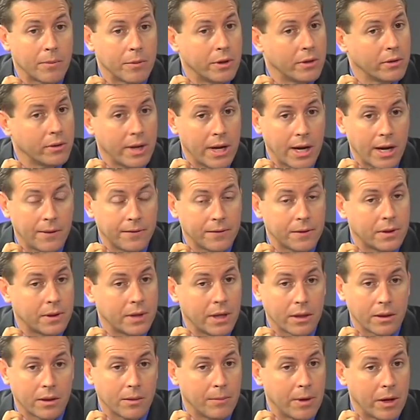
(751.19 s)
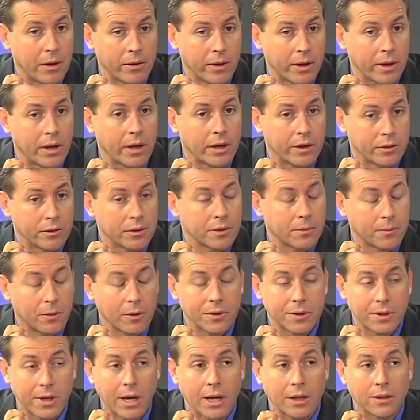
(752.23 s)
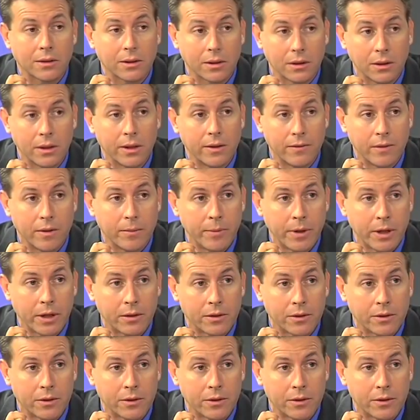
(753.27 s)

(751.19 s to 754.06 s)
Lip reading: You don't have to take them out at night. You're supposed to actually leave them in.